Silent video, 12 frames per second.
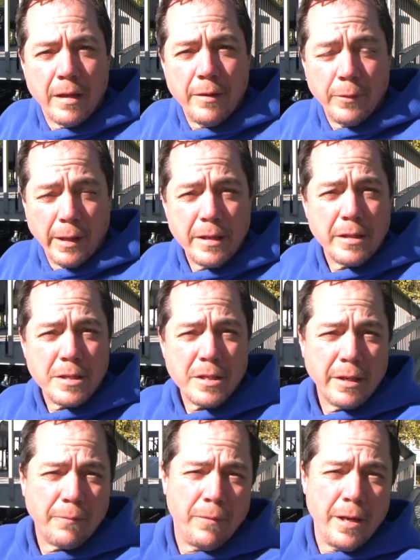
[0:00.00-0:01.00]
If you like
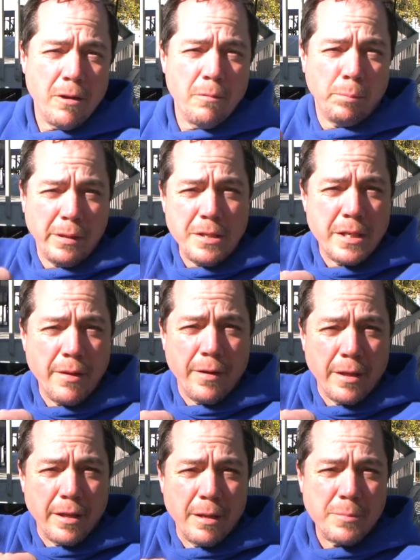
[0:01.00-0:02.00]
this video, please give
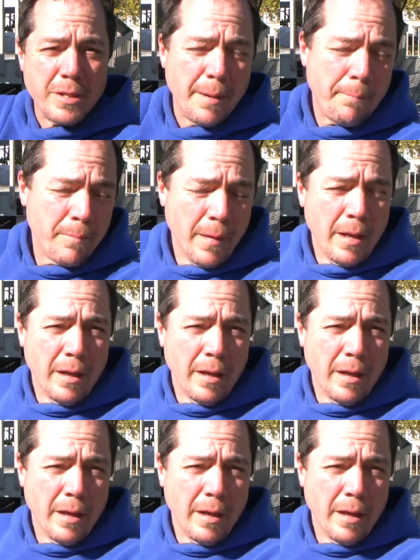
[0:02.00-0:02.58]
it a thumbs up.